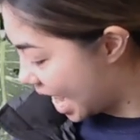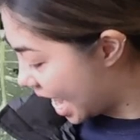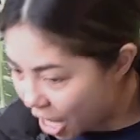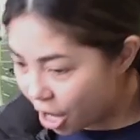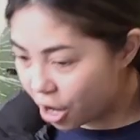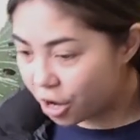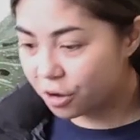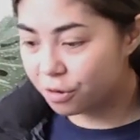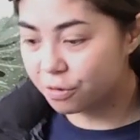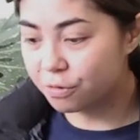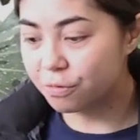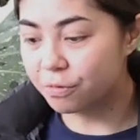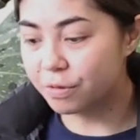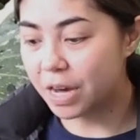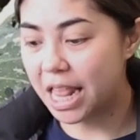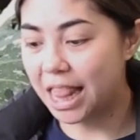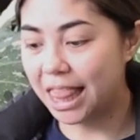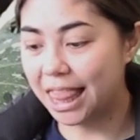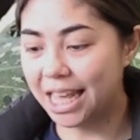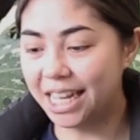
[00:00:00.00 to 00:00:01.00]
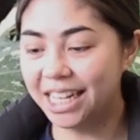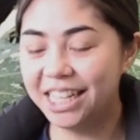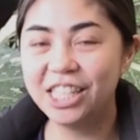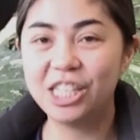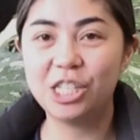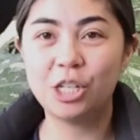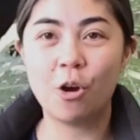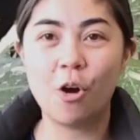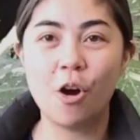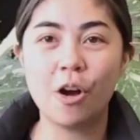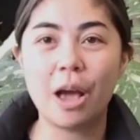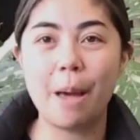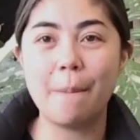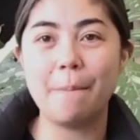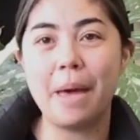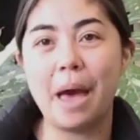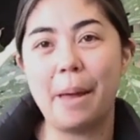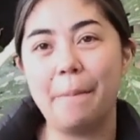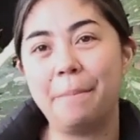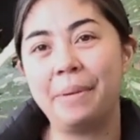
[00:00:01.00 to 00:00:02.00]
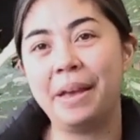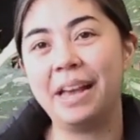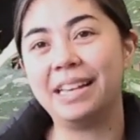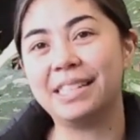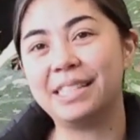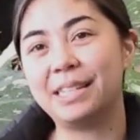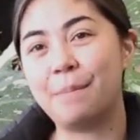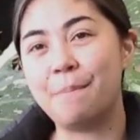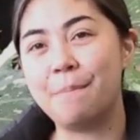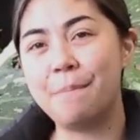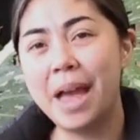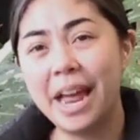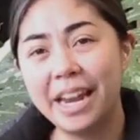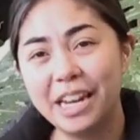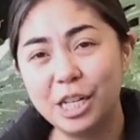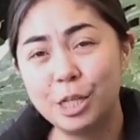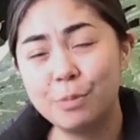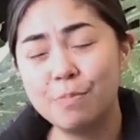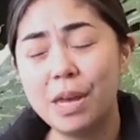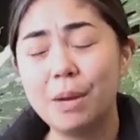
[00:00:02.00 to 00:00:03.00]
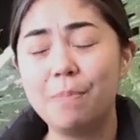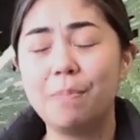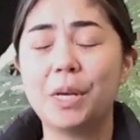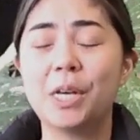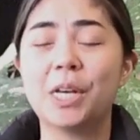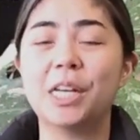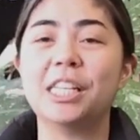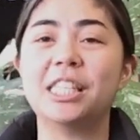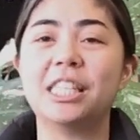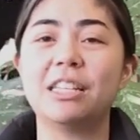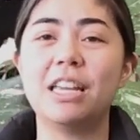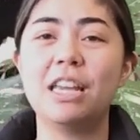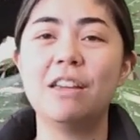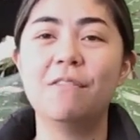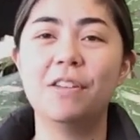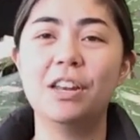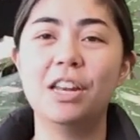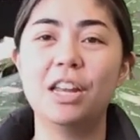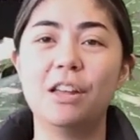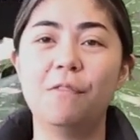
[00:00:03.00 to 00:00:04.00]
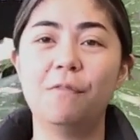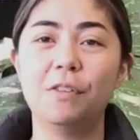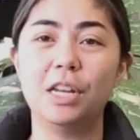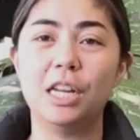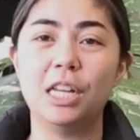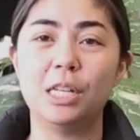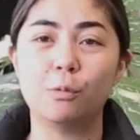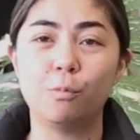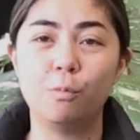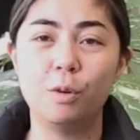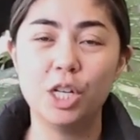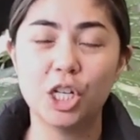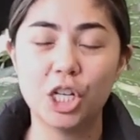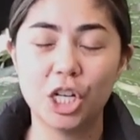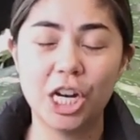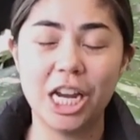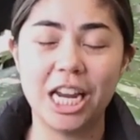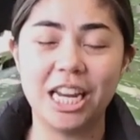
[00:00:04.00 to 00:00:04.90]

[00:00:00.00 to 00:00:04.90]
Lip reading: Oh, let's talk about pest management, because even if it is winter,